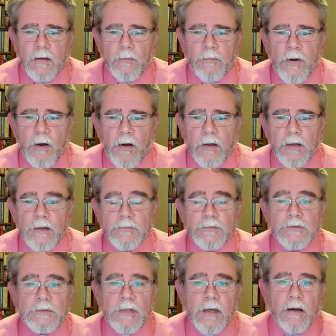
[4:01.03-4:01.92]
Paul
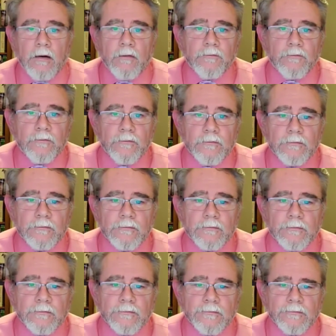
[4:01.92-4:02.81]
himself,
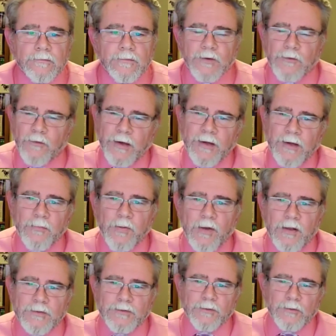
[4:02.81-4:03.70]
the great
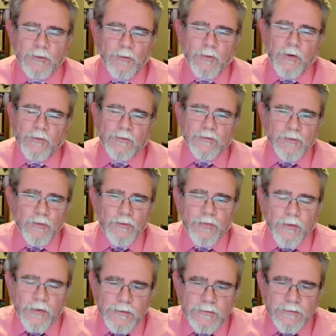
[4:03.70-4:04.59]
apostle who wrote
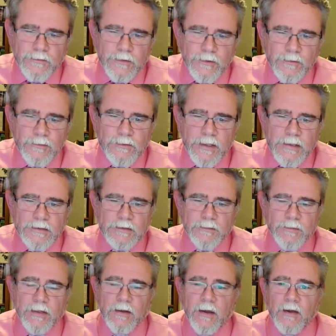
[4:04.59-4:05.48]
2/3 of the New
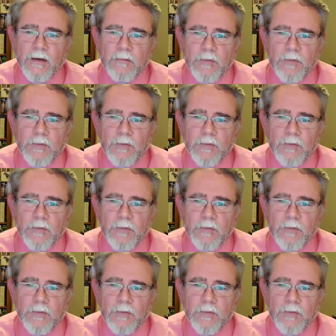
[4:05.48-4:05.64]
Testament,